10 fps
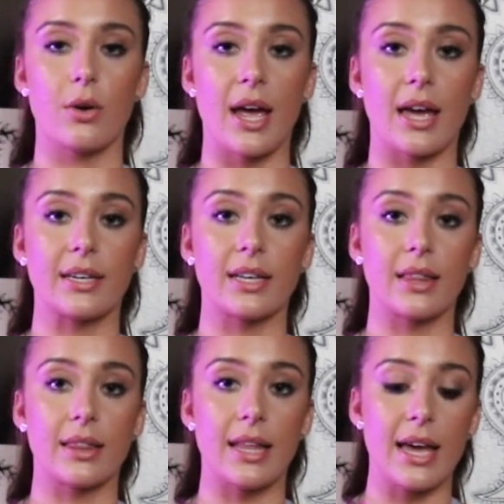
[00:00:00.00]
and
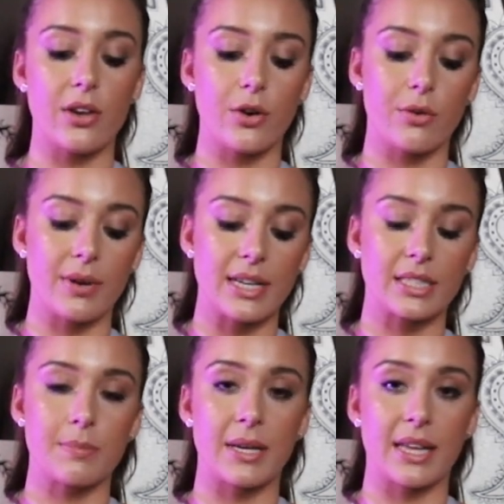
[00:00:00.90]
let your
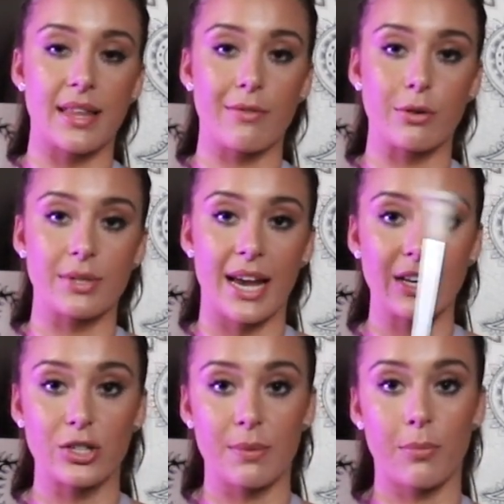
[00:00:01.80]
wrist begin that
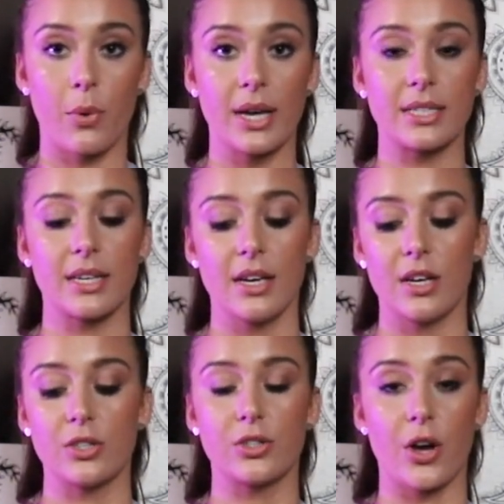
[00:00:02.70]
rotation point.
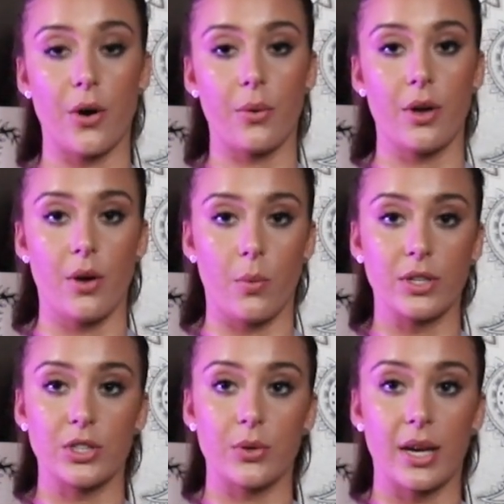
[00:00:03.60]
So
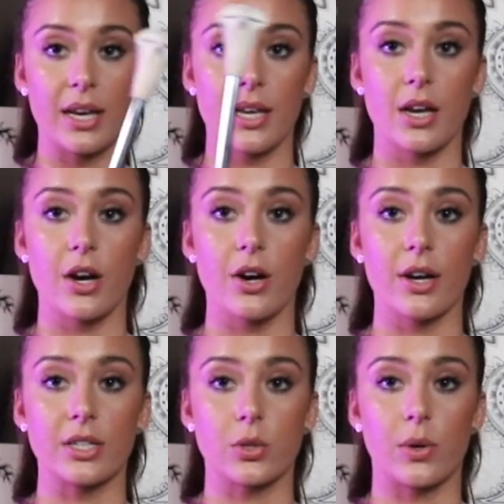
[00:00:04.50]
once you get
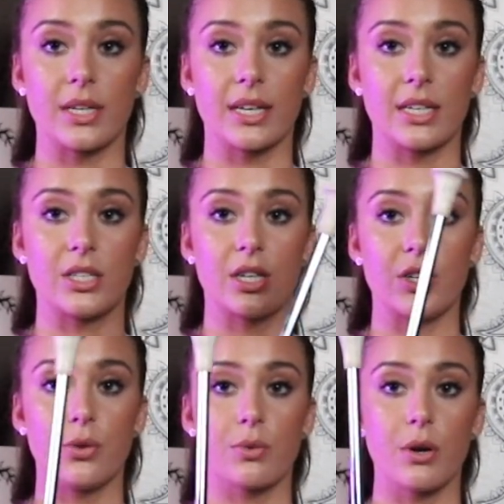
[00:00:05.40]
here, it's going to
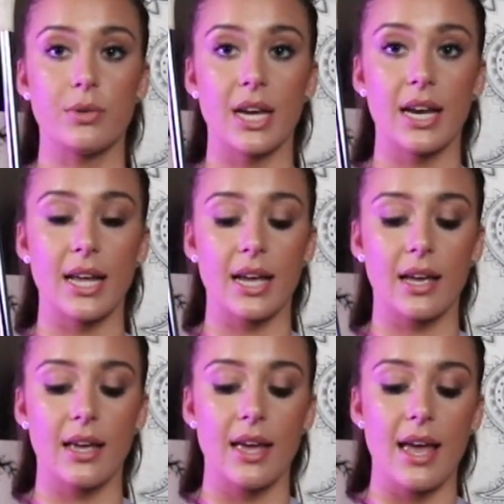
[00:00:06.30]
continue rotating.
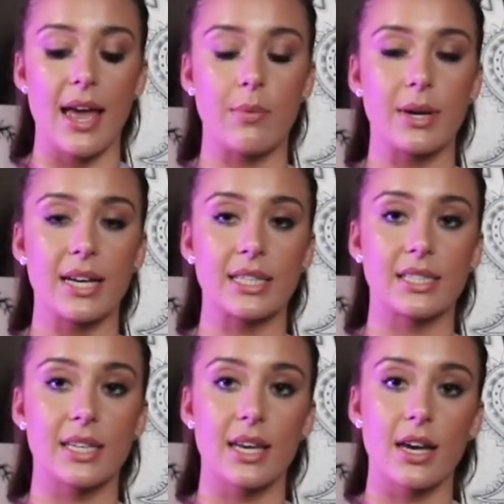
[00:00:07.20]
And when it
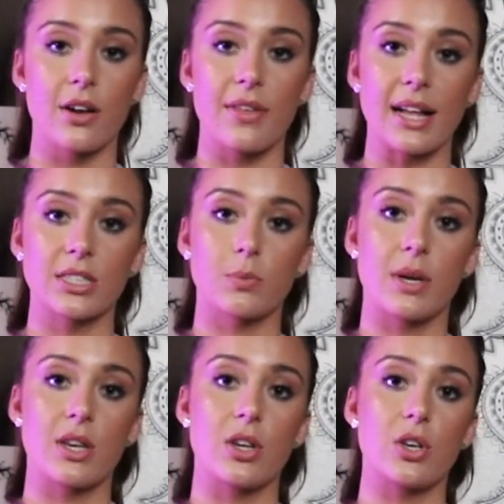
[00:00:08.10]
gets to here, that's when